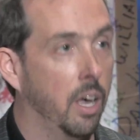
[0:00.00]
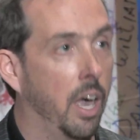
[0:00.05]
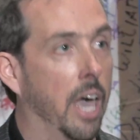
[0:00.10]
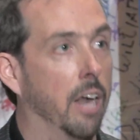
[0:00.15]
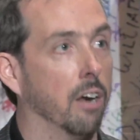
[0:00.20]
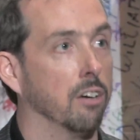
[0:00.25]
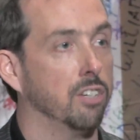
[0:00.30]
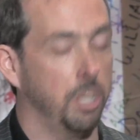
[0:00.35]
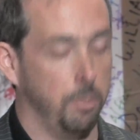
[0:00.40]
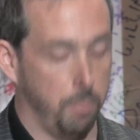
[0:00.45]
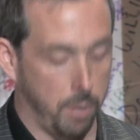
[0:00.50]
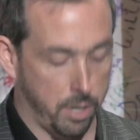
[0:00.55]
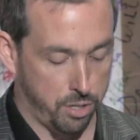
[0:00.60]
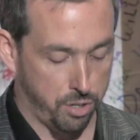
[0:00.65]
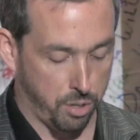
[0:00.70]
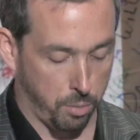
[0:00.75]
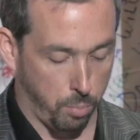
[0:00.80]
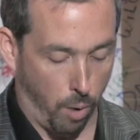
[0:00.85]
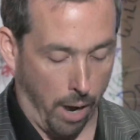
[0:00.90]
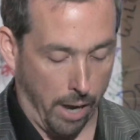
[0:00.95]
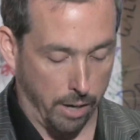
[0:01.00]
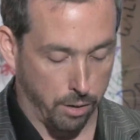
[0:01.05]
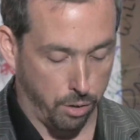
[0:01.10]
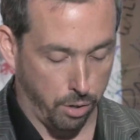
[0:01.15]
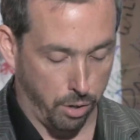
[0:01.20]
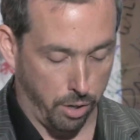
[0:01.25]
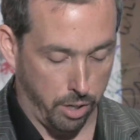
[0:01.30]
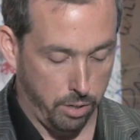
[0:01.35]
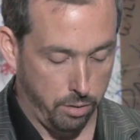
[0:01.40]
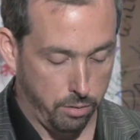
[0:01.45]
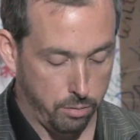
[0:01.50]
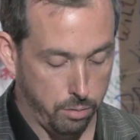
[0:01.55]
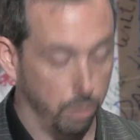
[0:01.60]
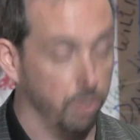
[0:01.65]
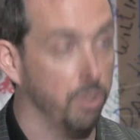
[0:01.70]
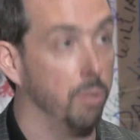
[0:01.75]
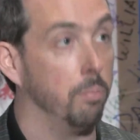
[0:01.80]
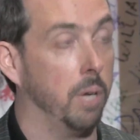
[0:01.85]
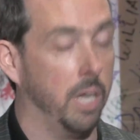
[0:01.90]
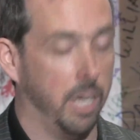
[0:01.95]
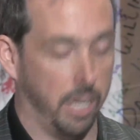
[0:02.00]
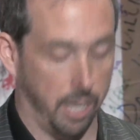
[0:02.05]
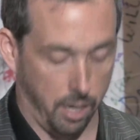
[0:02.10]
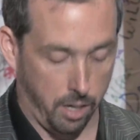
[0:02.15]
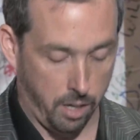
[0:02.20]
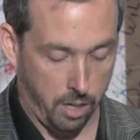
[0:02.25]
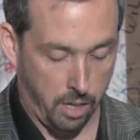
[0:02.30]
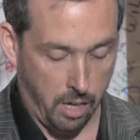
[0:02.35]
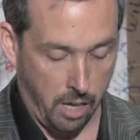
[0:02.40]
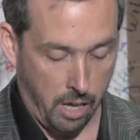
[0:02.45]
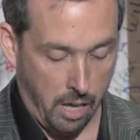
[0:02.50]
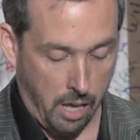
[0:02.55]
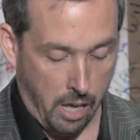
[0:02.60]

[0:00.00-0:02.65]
Energy Minister Brad Good told the media